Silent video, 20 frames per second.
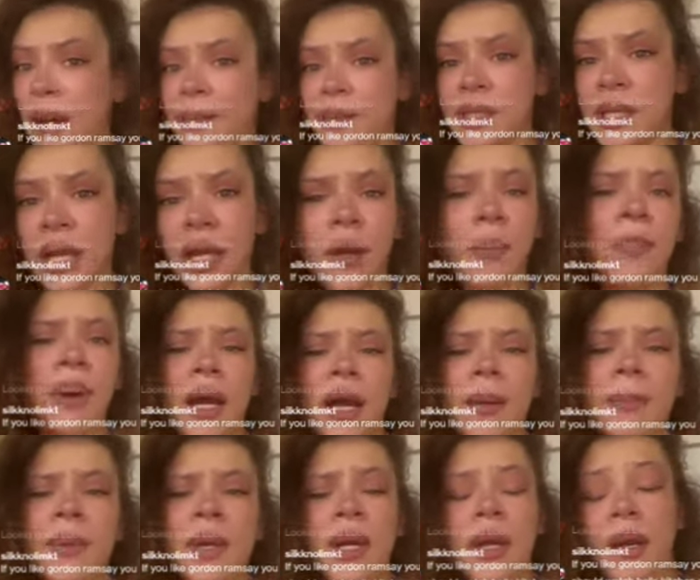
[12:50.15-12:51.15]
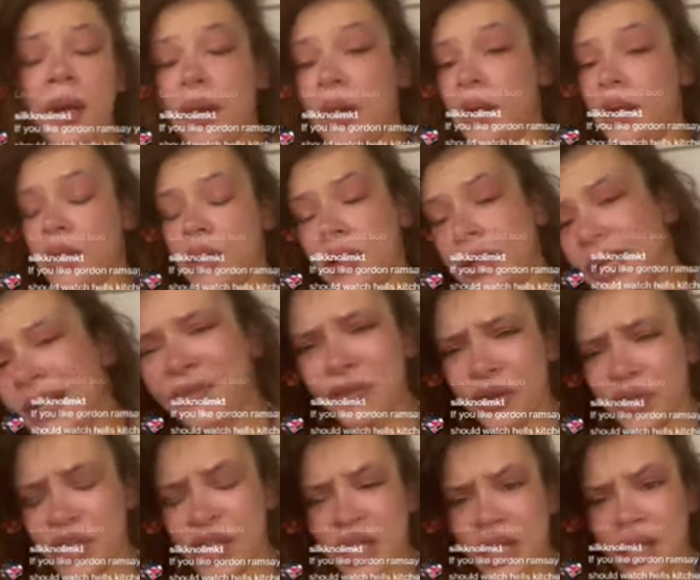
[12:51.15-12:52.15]
and different shit like, and she's
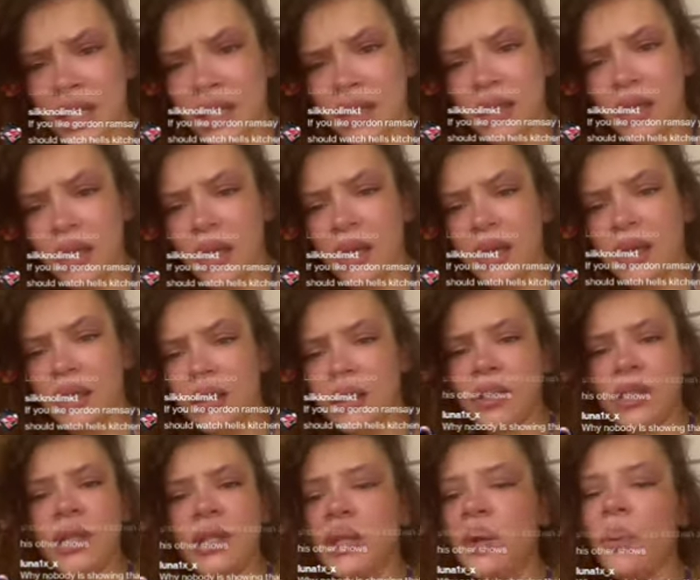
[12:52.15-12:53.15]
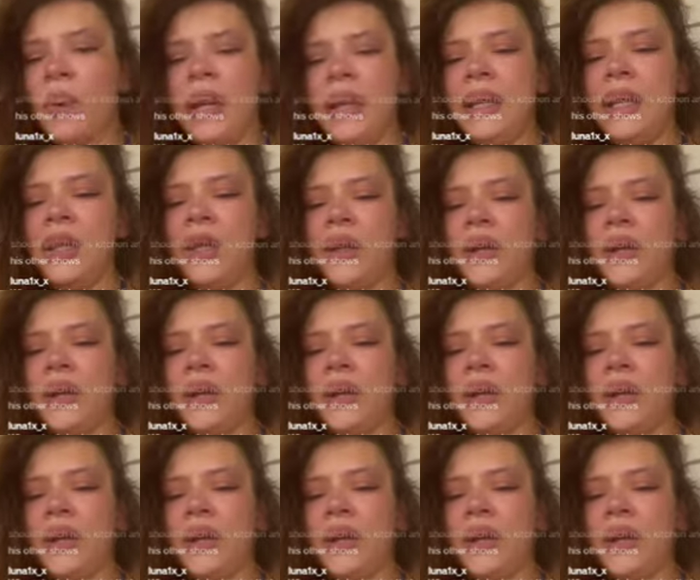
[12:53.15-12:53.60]
a white girl and all this different stuff.